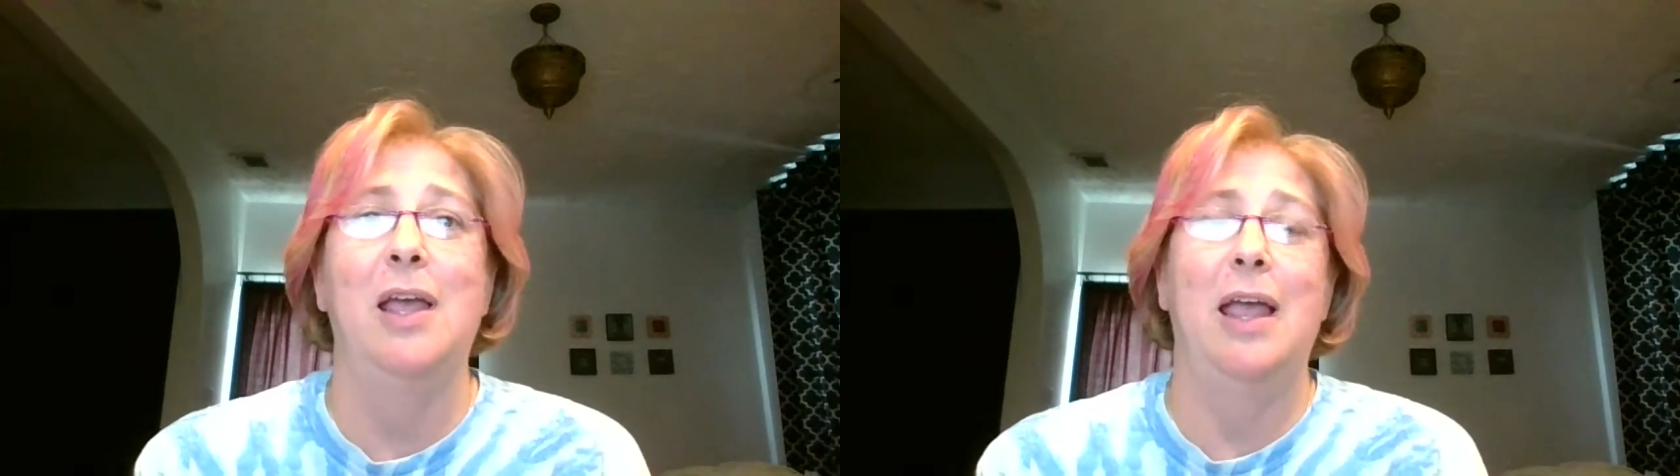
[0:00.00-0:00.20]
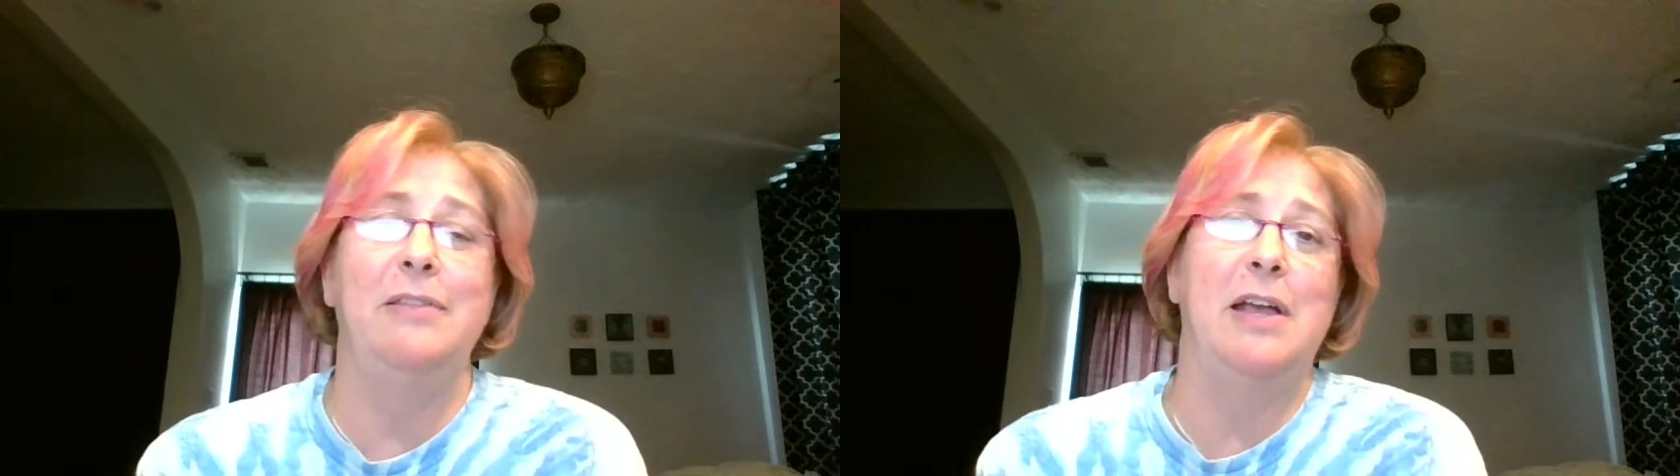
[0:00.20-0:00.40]

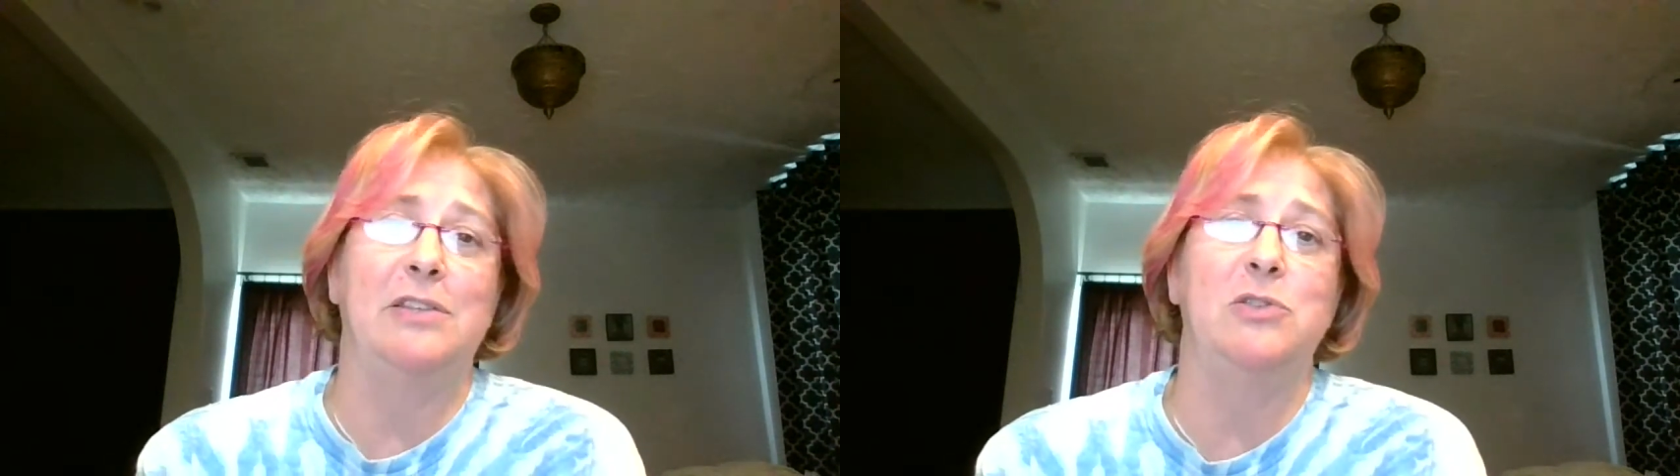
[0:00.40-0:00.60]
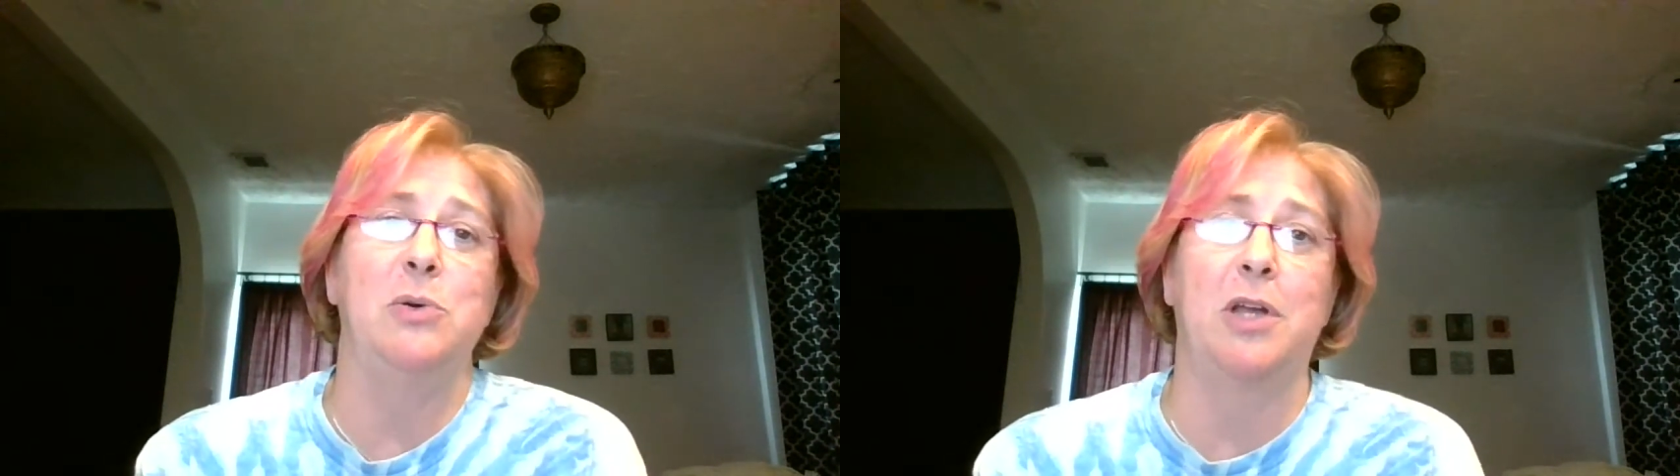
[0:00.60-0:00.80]
and
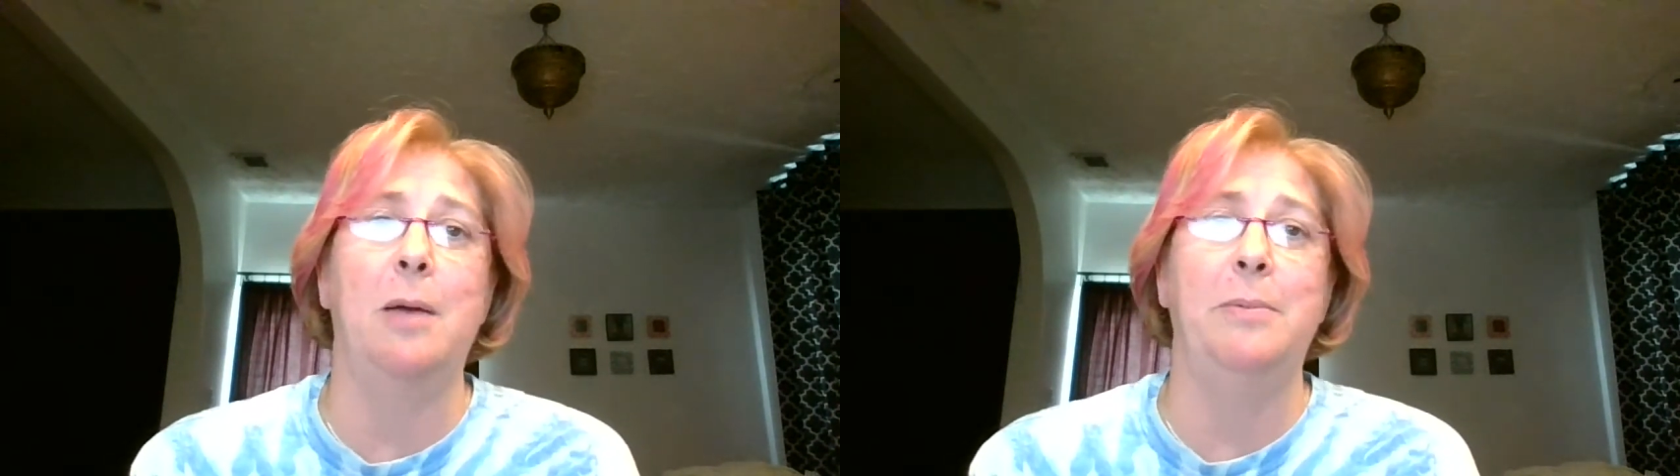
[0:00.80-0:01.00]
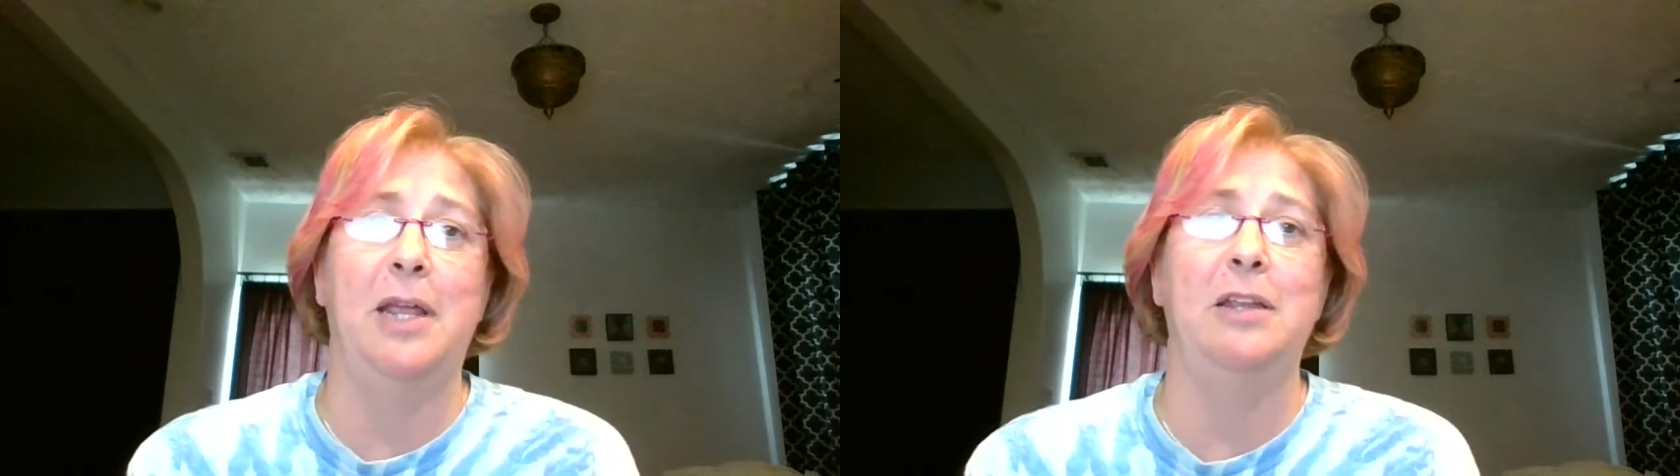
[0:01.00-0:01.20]
that's to
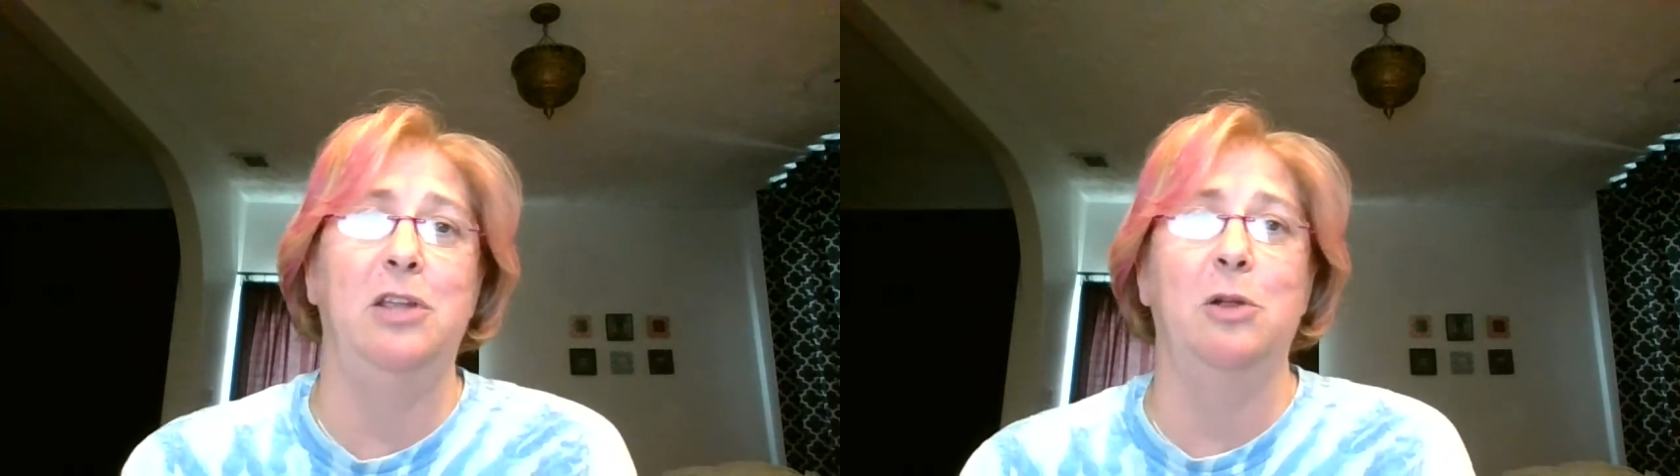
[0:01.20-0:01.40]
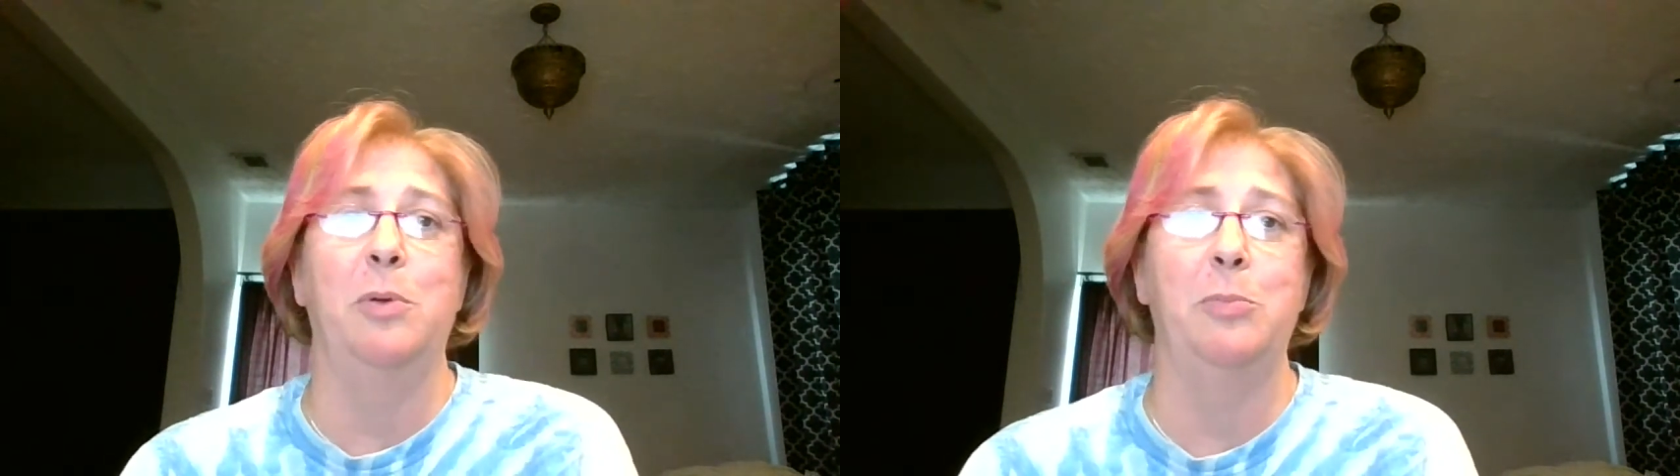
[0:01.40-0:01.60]
accommodate
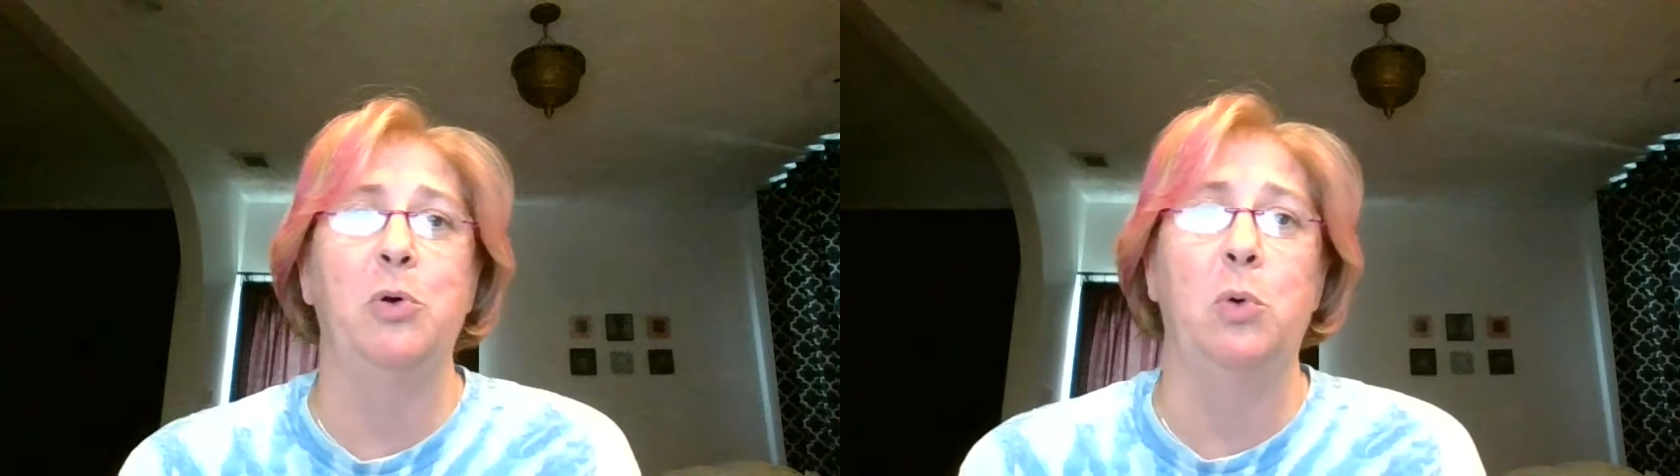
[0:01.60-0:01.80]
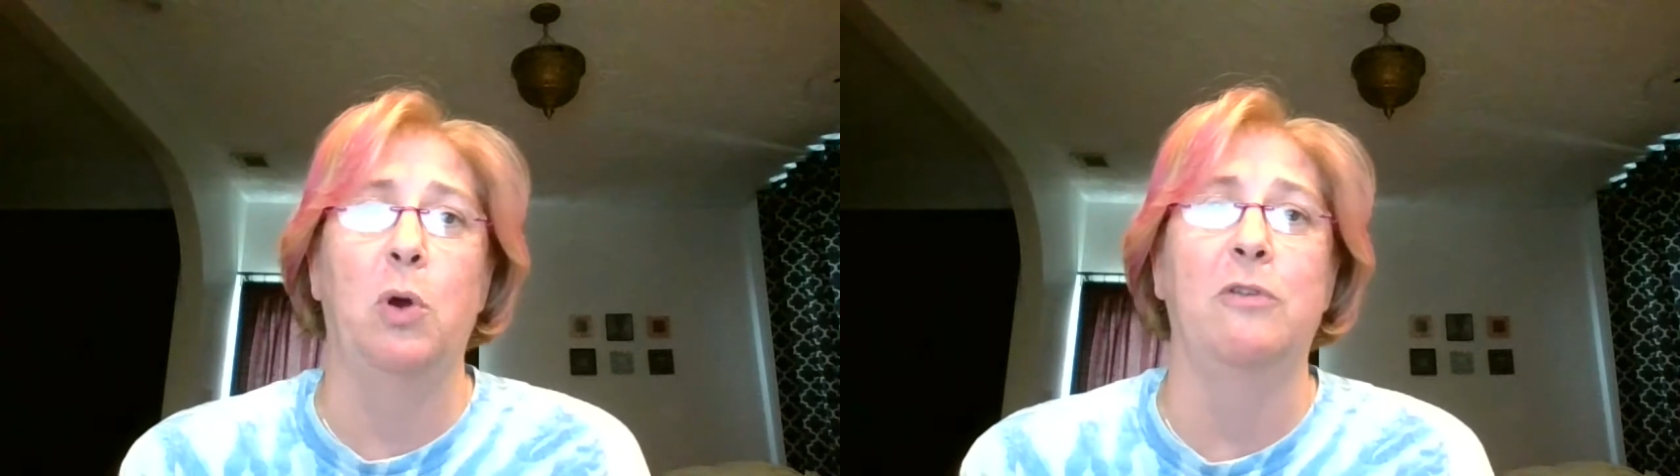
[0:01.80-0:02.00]
people
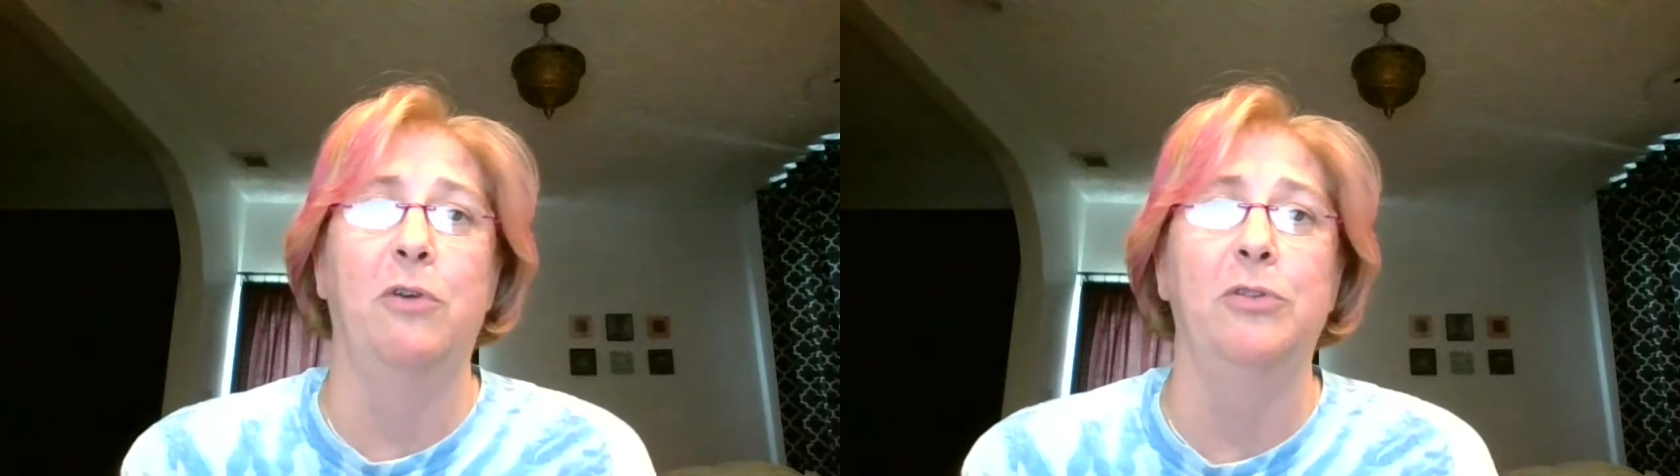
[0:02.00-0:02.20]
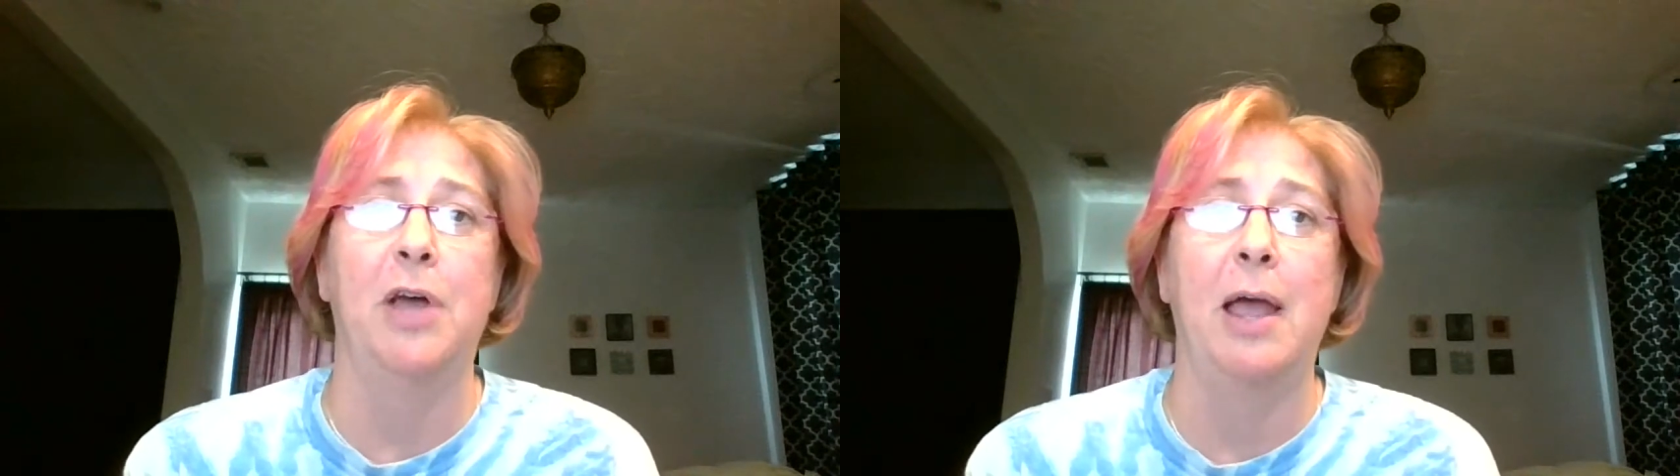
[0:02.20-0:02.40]
who work
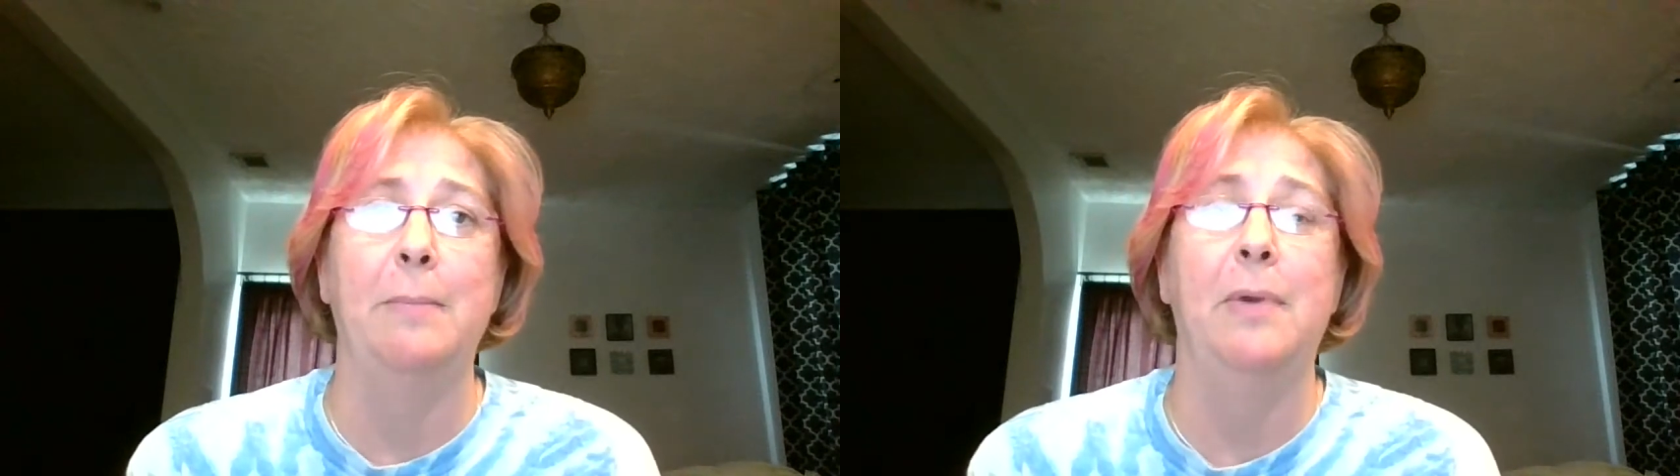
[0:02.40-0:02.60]
full-time.